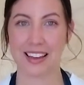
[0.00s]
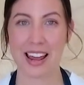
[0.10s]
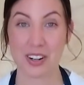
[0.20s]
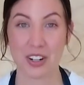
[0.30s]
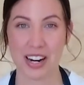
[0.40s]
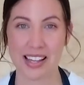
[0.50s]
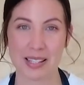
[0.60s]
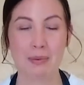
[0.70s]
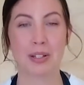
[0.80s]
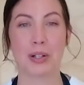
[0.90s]
and create
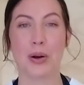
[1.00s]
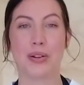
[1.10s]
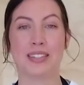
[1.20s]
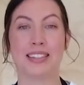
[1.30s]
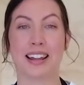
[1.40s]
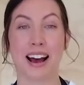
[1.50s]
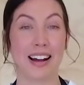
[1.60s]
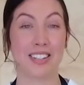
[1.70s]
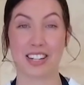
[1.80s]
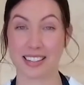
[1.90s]
some clothes that
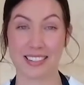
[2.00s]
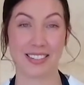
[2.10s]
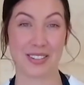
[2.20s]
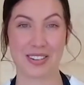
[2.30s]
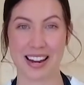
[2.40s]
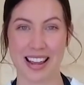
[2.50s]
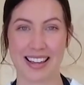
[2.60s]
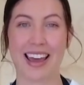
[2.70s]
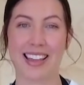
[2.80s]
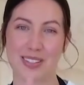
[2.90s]
are just as
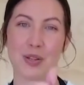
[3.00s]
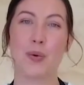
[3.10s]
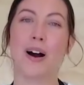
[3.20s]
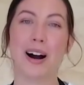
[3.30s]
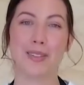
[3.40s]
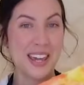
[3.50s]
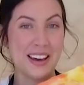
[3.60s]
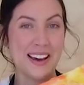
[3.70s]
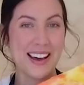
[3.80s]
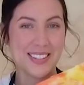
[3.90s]
unique as you are. Here
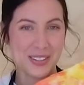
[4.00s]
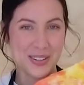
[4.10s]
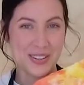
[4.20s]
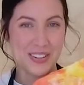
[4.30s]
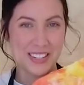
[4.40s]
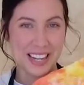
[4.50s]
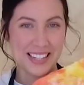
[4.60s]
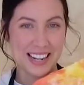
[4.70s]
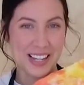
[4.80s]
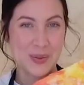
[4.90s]
are two
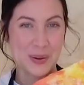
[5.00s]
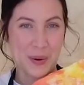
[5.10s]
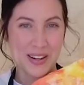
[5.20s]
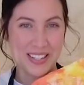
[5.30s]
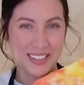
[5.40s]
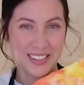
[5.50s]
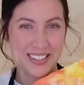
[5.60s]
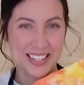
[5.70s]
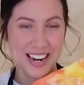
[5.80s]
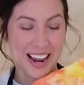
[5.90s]
techniques we're going to learn
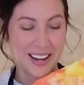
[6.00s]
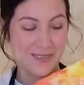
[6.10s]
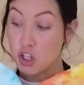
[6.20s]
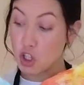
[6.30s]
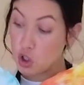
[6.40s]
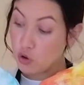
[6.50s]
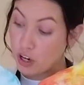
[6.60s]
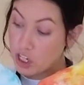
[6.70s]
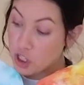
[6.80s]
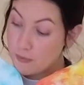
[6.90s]
today, the
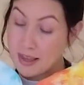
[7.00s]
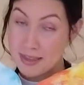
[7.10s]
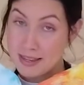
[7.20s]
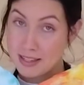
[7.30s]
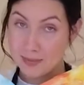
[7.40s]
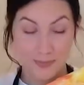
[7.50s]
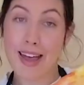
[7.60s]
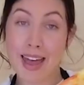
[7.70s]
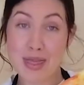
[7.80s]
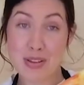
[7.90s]
scrunch method
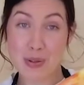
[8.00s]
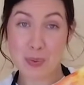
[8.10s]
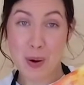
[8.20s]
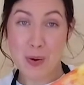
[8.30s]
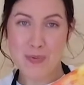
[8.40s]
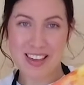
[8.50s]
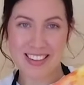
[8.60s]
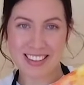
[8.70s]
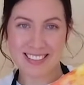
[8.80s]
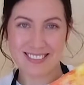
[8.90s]
and the swirl
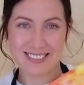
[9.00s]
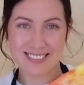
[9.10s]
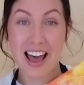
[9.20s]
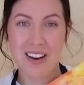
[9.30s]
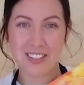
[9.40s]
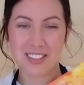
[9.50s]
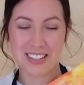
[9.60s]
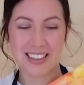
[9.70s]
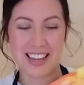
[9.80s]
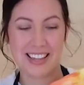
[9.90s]
method. Have a look
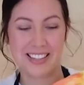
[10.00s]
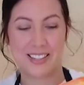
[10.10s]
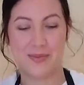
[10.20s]
at these.